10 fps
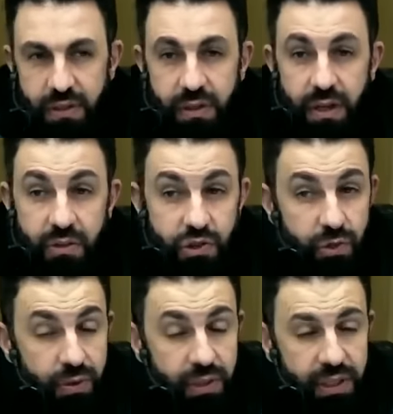And
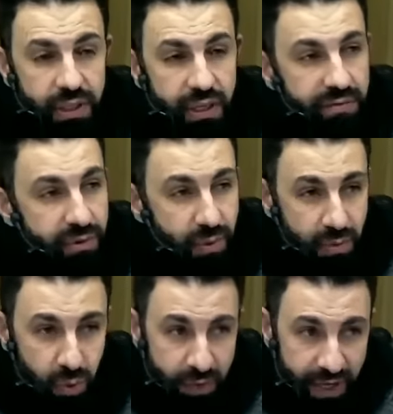shortly everyone
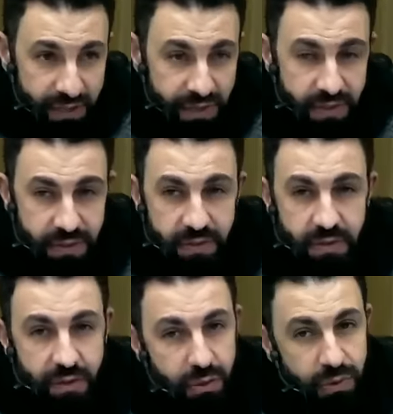will pass it,
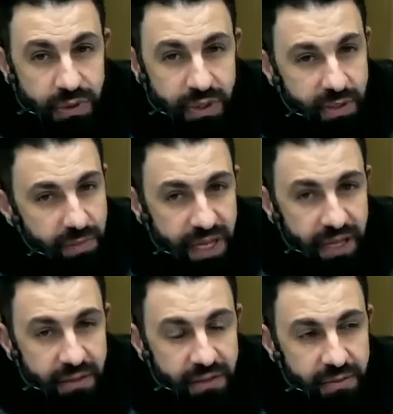the good and the
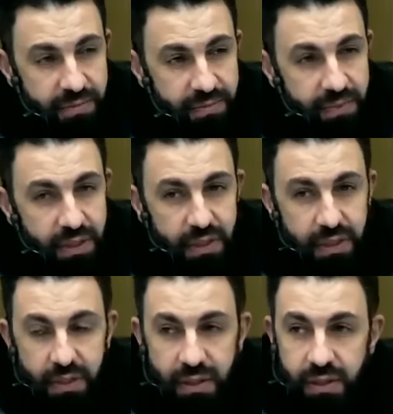bad,
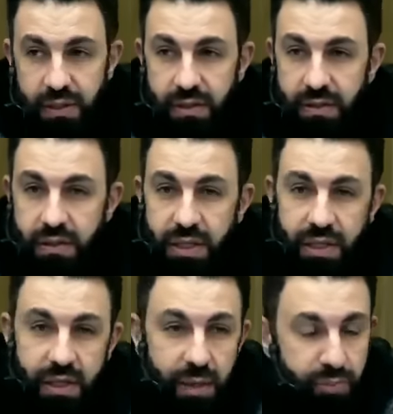
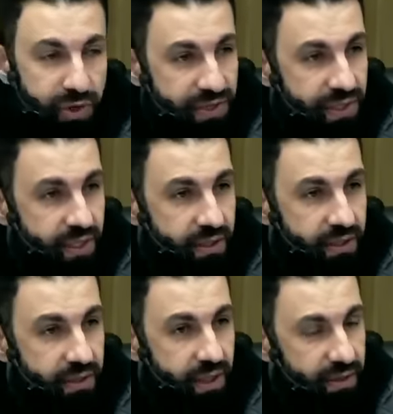the oppressor
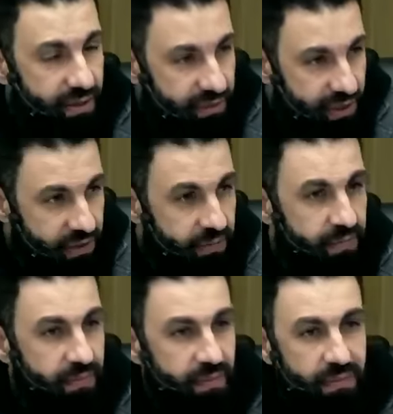and the victim.
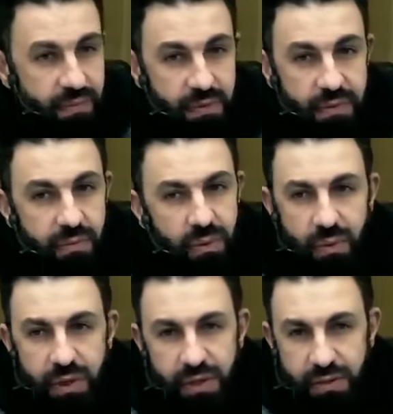We're all
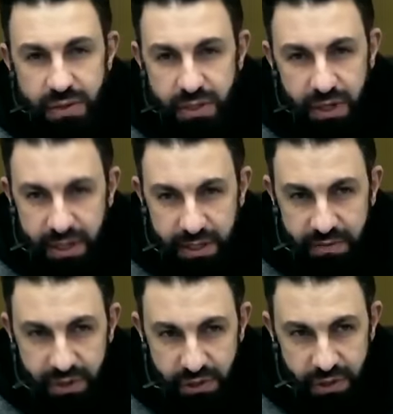going to die
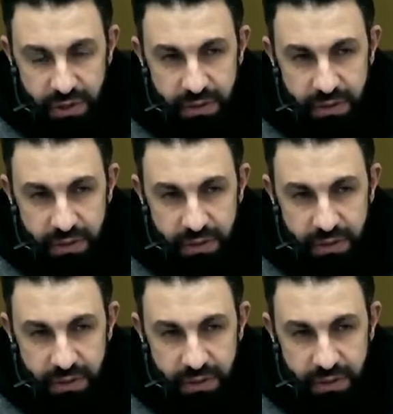eventually.